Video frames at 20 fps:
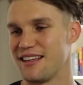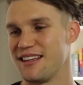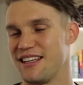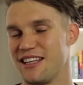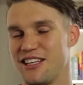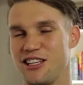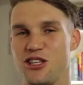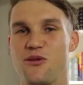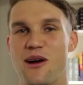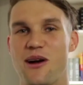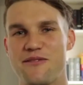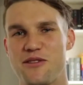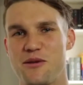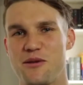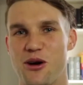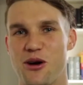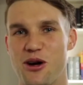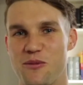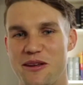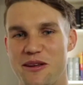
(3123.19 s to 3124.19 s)
you'll have your
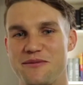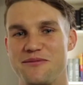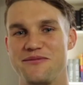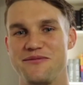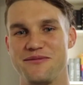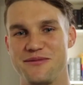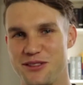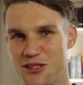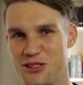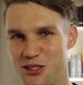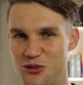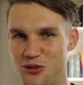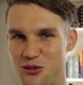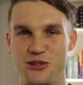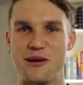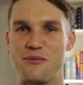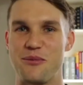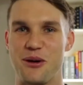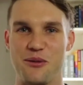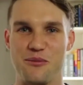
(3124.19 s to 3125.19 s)
moment, you'll
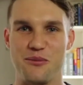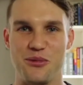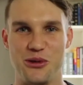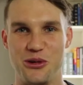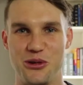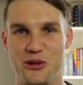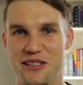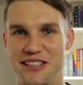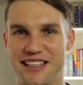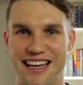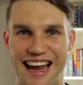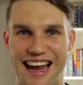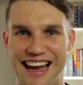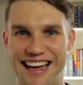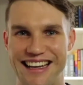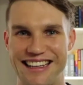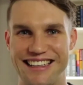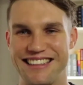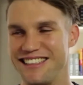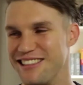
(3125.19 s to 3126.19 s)
jump on board,
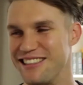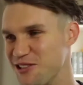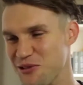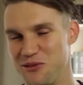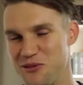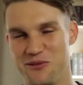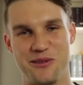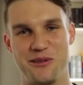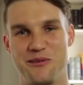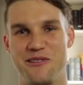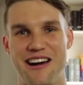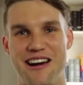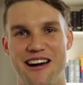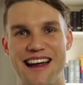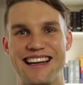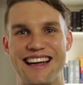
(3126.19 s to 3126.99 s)
and you'll feel great.